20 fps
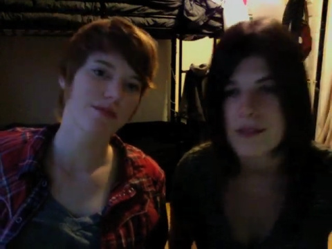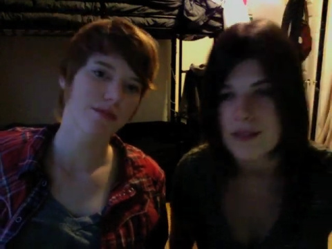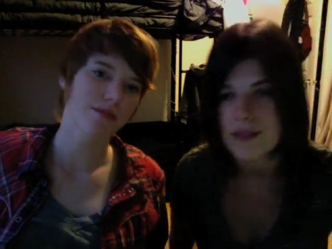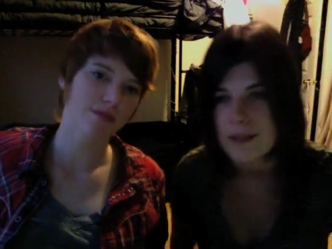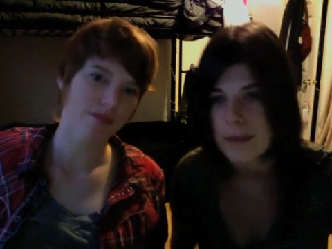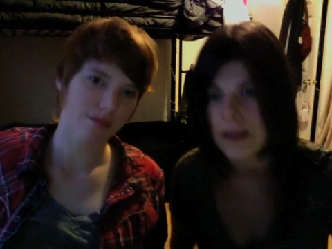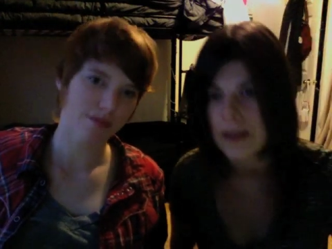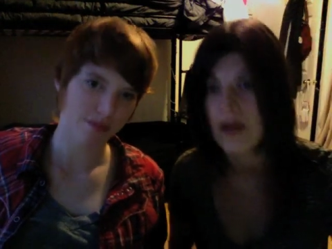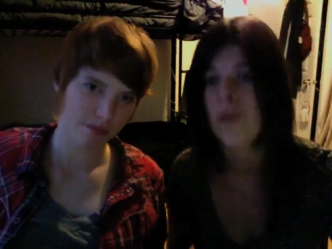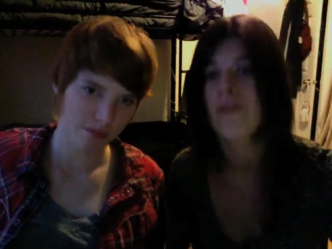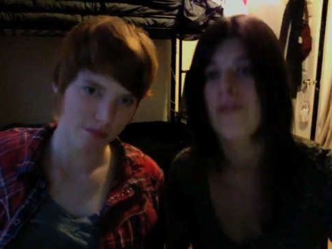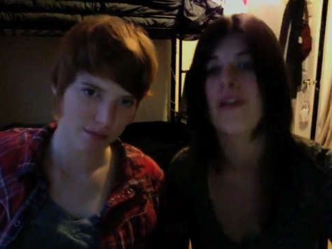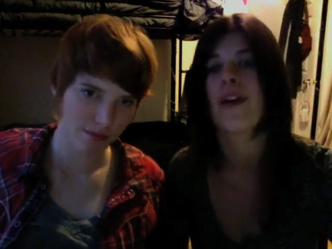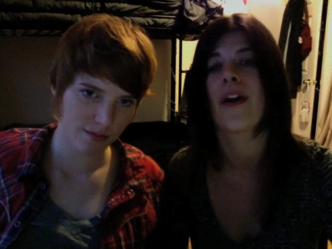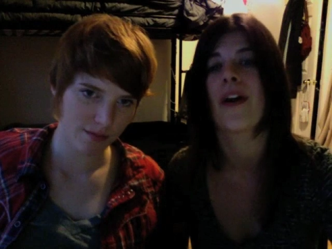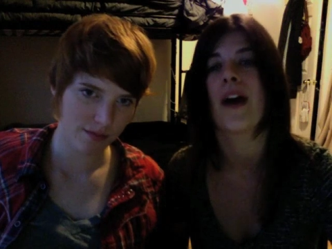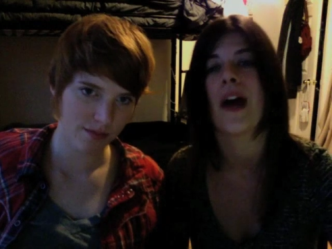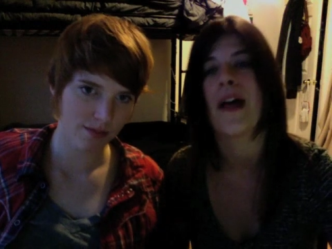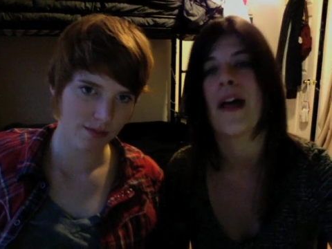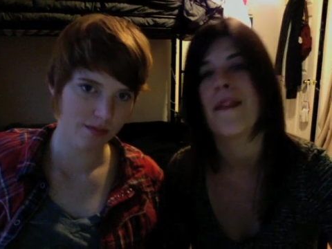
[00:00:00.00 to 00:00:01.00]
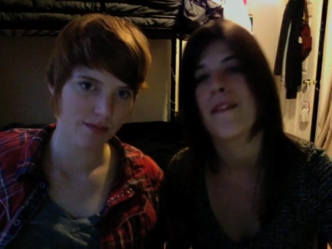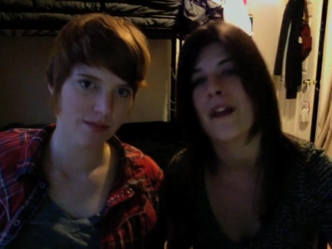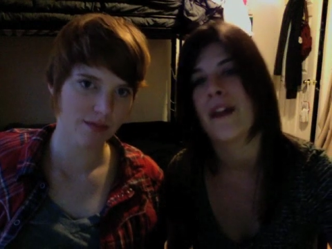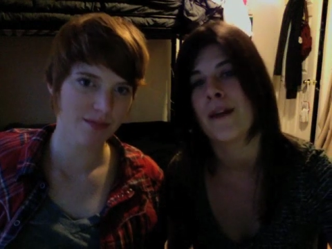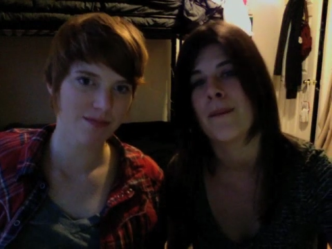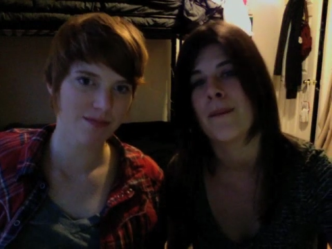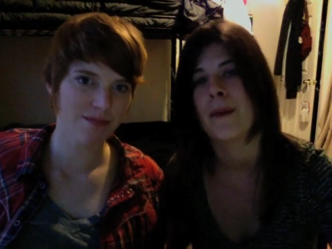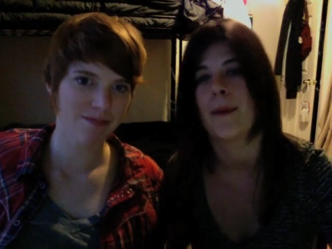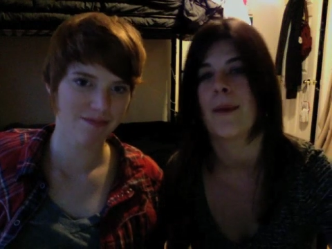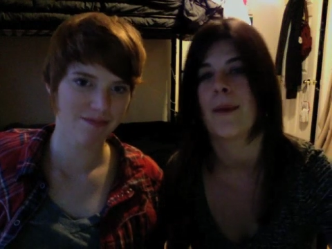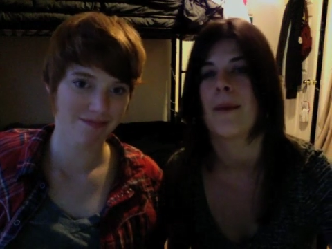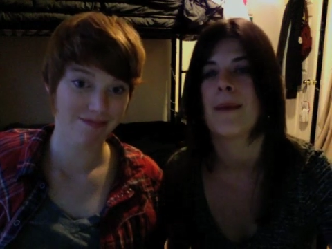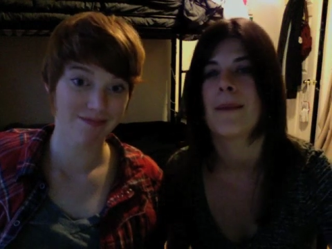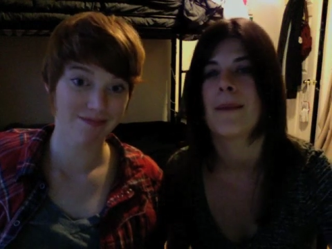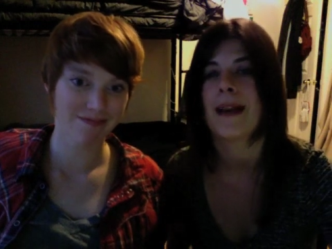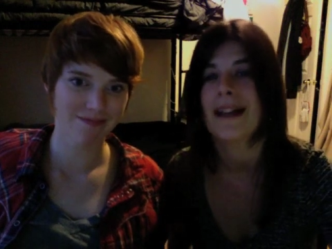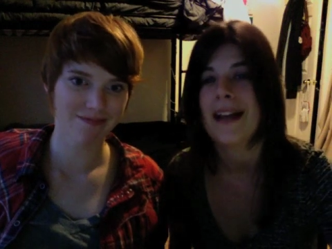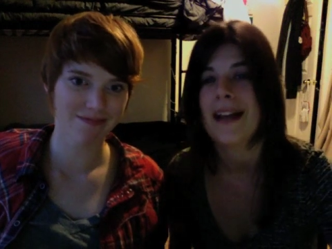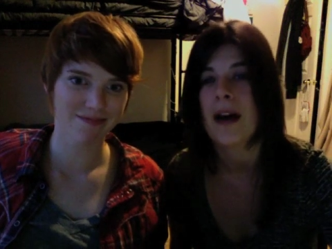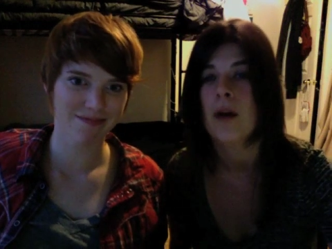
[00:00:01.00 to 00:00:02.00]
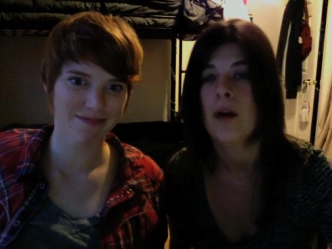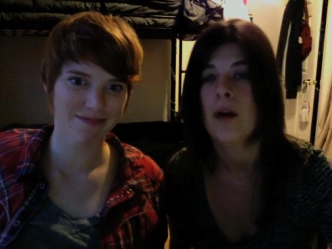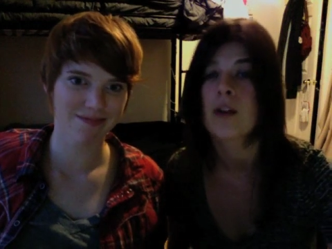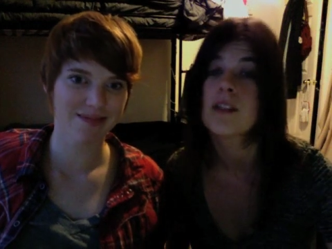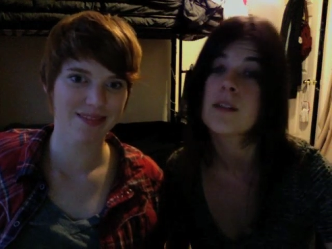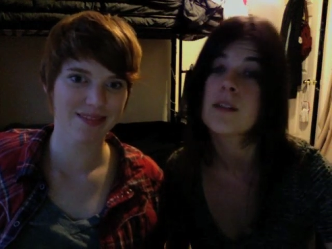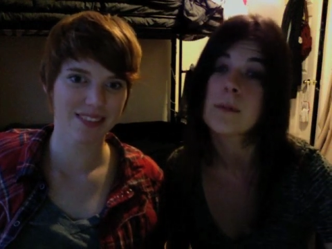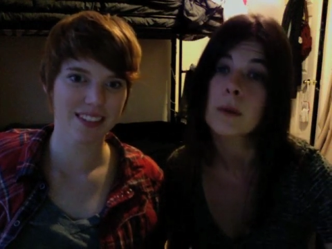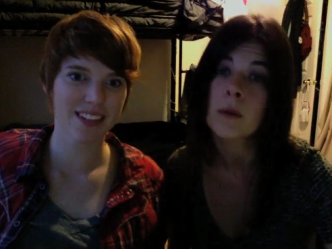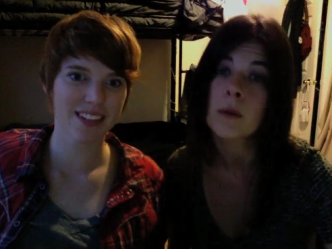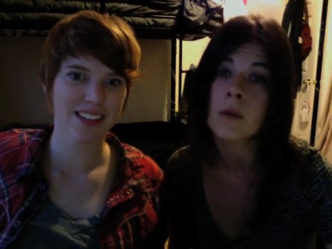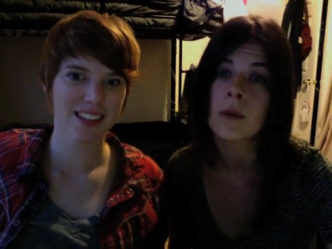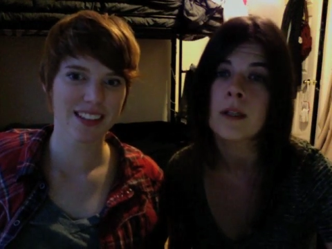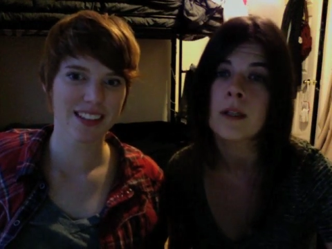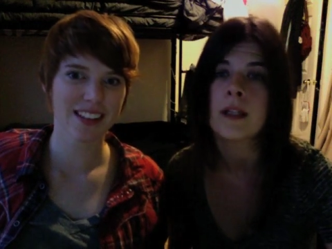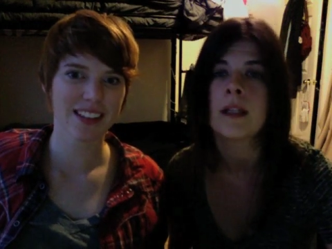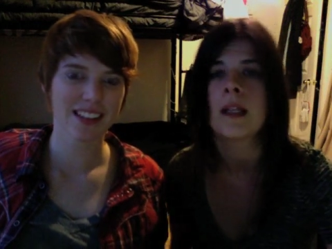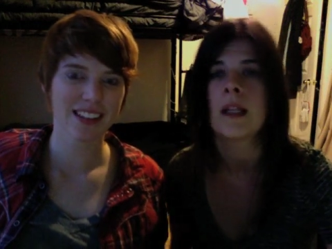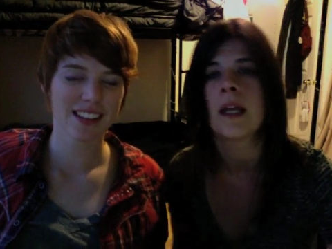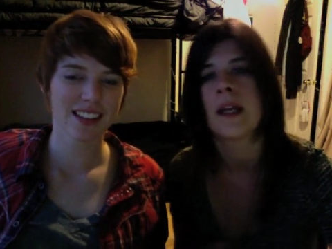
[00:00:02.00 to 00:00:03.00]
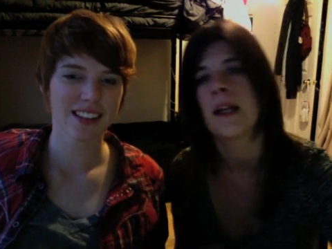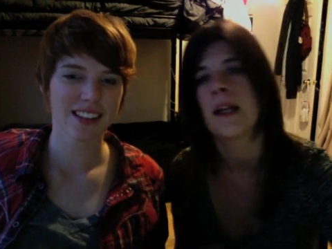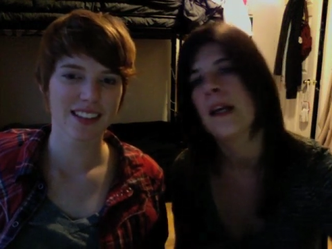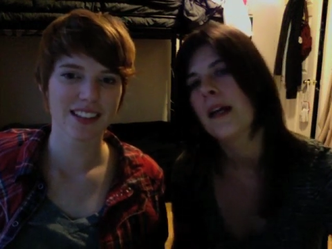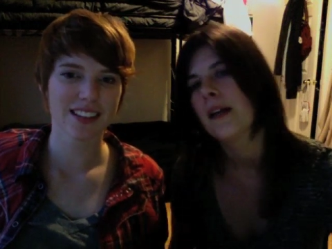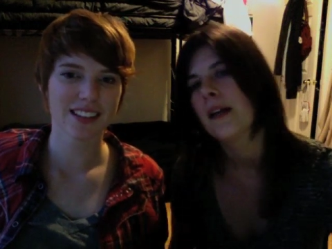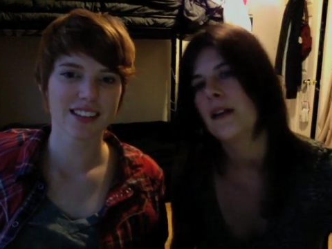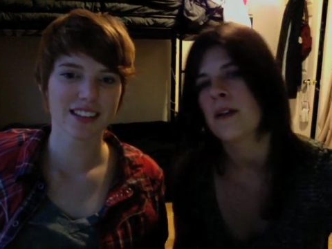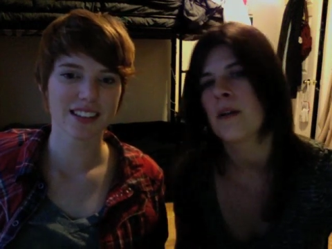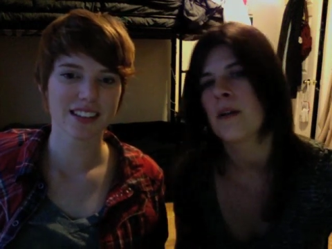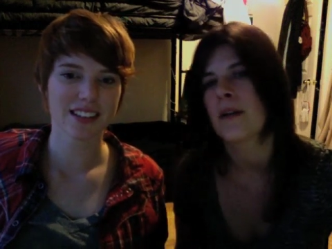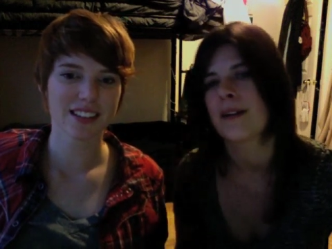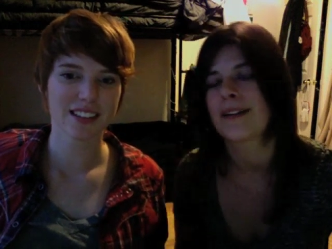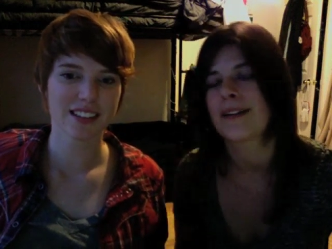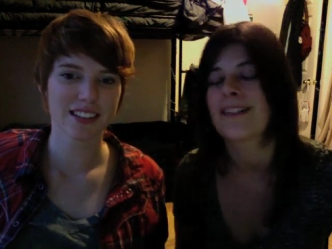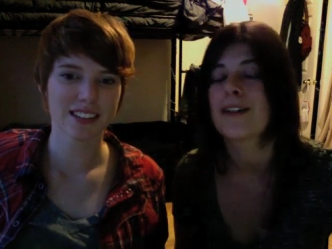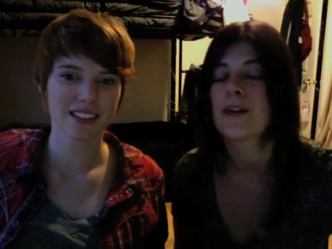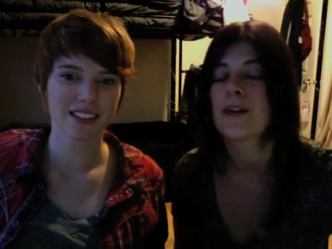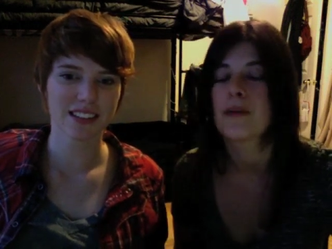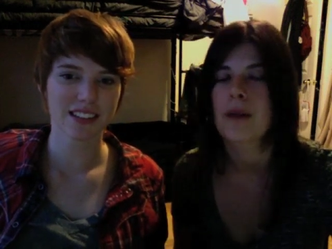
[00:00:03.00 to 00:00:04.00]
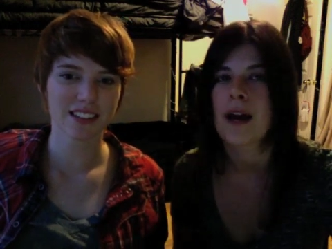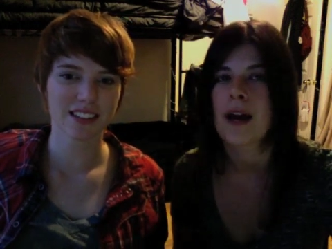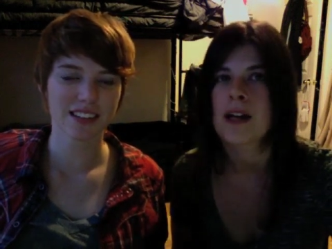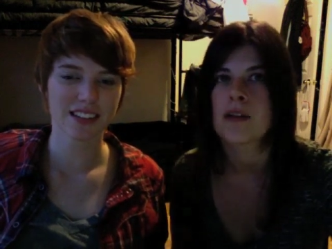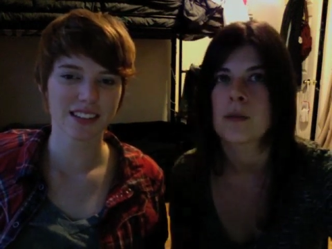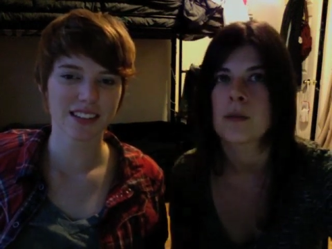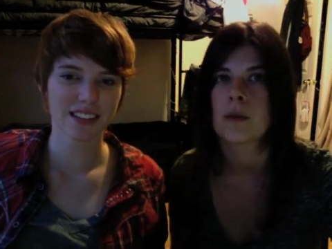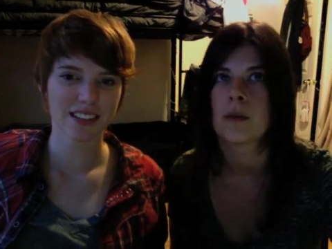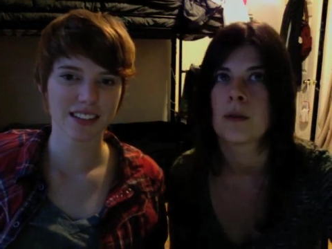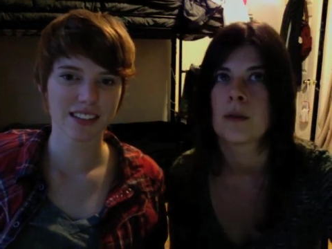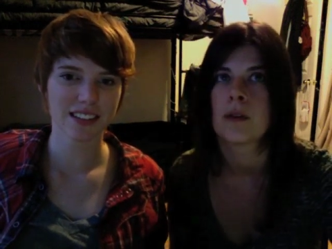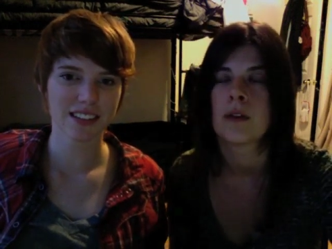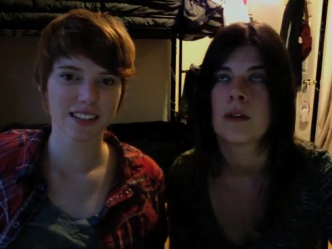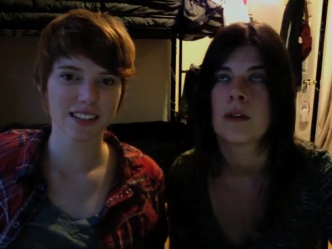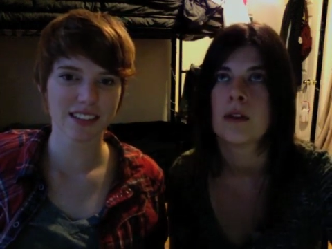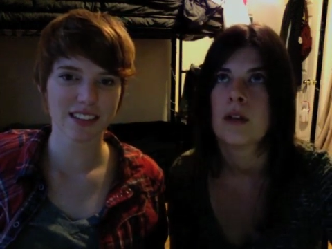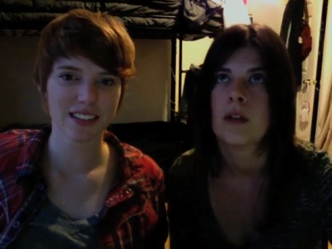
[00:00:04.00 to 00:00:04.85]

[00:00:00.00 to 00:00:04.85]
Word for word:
Speaker 1: sleeping over, and then maybe we make out or spoon, and then, you know, it's like the gradual